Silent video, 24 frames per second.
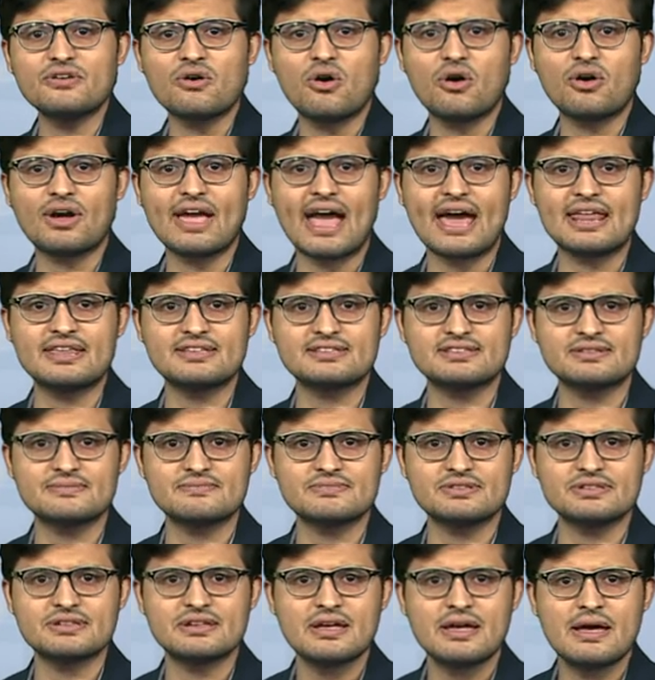
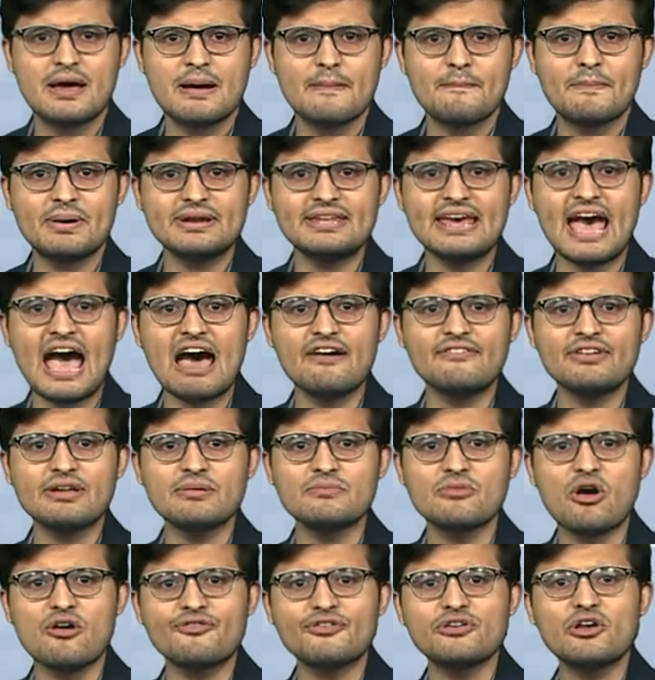organisms, but having
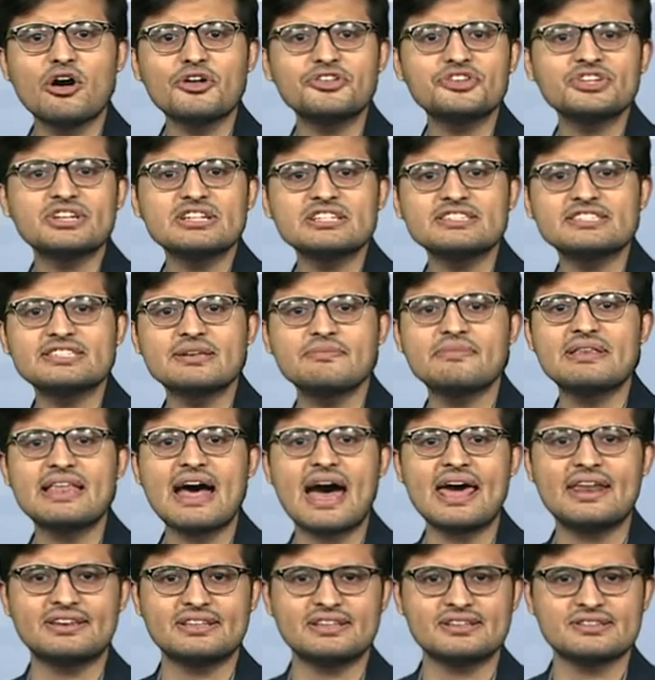morphological
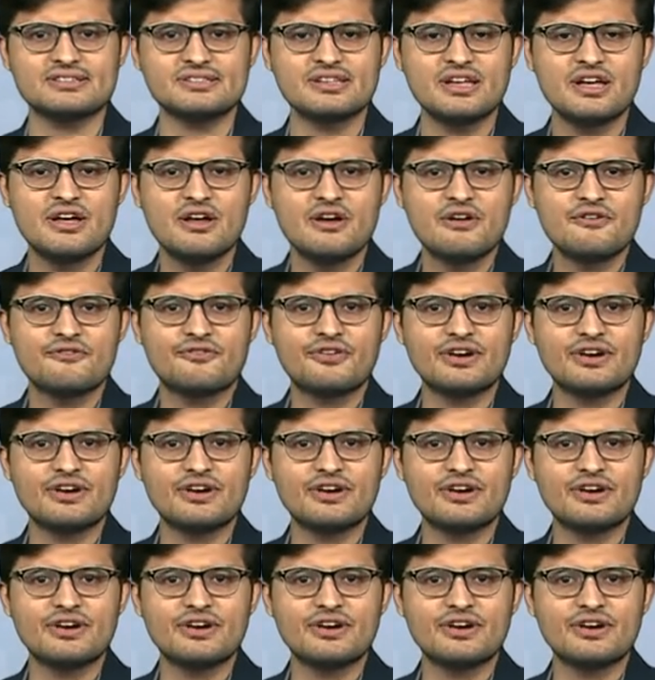similarities. For